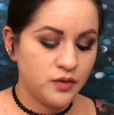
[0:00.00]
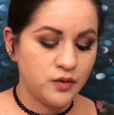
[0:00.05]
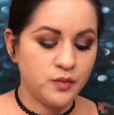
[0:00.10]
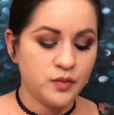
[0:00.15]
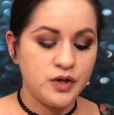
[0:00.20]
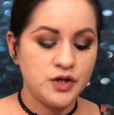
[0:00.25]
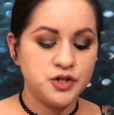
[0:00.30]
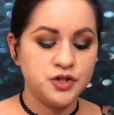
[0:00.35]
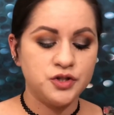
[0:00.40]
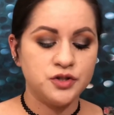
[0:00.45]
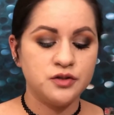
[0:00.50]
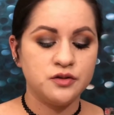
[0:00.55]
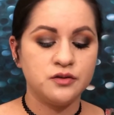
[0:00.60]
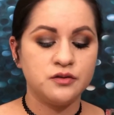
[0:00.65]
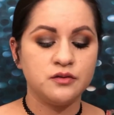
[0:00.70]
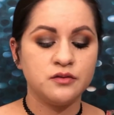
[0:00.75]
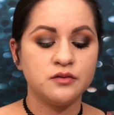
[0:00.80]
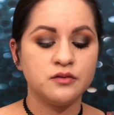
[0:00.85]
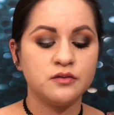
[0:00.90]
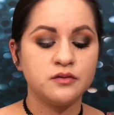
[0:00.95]
Brush,
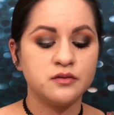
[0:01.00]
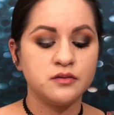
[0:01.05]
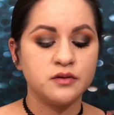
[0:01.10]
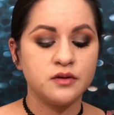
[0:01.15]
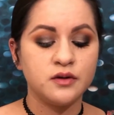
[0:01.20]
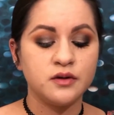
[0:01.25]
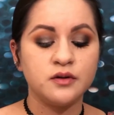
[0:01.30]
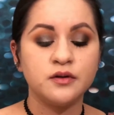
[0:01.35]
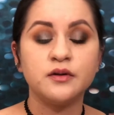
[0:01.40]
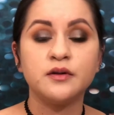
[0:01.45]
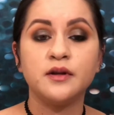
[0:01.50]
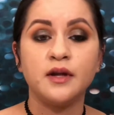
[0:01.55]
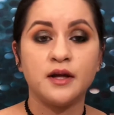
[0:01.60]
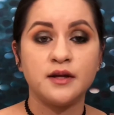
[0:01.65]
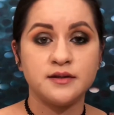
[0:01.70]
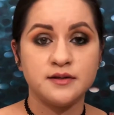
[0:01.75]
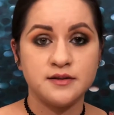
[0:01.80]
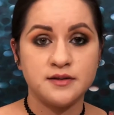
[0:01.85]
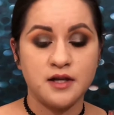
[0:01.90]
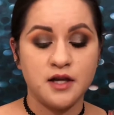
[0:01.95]

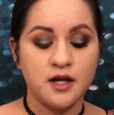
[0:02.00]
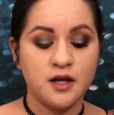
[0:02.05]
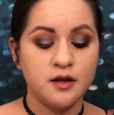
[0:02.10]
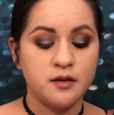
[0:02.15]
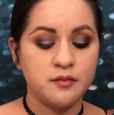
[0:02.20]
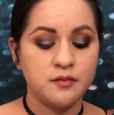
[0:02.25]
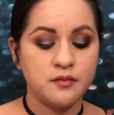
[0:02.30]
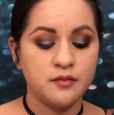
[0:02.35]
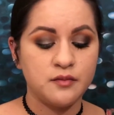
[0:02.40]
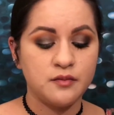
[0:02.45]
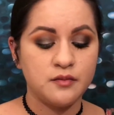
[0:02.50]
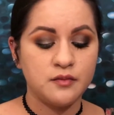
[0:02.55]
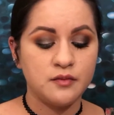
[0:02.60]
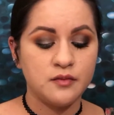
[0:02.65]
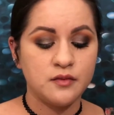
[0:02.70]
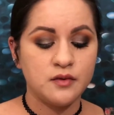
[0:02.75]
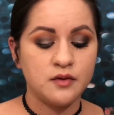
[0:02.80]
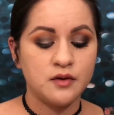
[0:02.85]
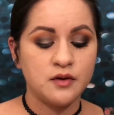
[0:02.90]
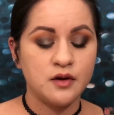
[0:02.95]
that same
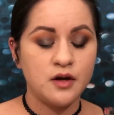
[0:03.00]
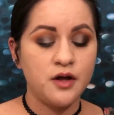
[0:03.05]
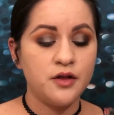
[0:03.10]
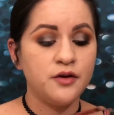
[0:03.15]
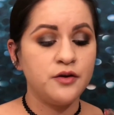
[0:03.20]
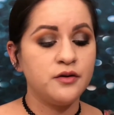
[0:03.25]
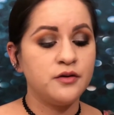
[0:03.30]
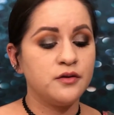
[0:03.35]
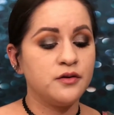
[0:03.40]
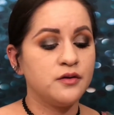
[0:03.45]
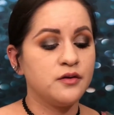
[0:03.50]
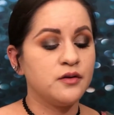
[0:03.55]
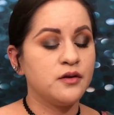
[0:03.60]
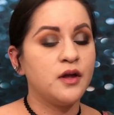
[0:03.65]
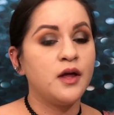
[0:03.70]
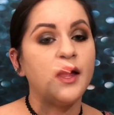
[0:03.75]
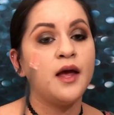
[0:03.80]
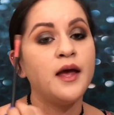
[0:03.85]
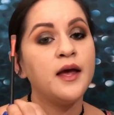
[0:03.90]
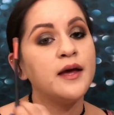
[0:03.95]
color,
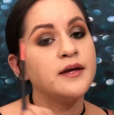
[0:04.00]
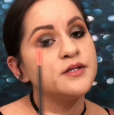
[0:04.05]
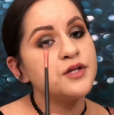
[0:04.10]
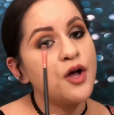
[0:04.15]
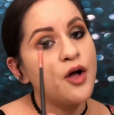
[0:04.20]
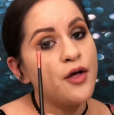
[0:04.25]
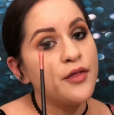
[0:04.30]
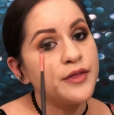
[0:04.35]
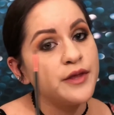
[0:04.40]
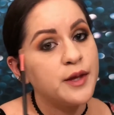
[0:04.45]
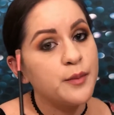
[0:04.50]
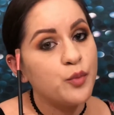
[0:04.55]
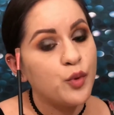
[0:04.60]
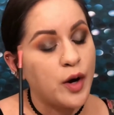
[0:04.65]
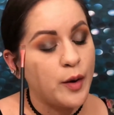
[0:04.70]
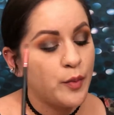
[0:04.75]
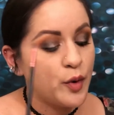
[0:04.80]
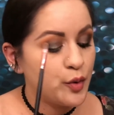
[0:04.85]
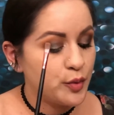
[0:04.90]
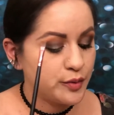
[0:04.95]
and all the
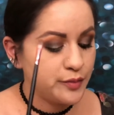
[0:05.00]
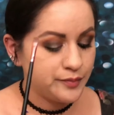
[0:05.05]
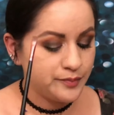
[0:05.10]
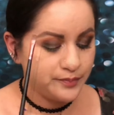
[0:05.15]
Bravo.